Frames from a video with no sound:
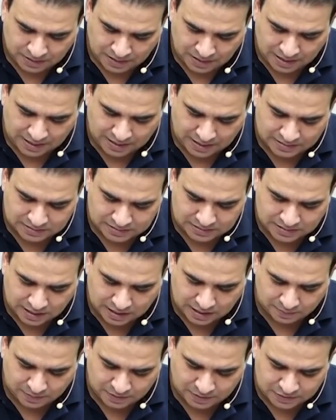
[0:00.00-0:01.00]
and
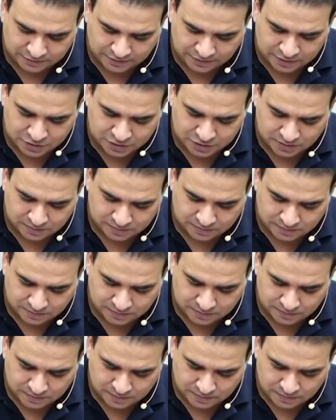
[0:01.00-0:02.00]
Scarpa's fascia,
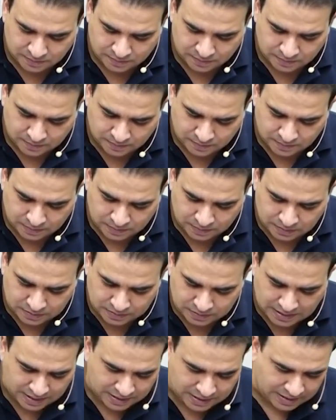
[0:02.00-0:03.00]

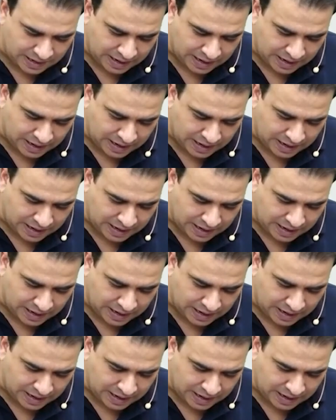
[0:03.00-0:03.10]
that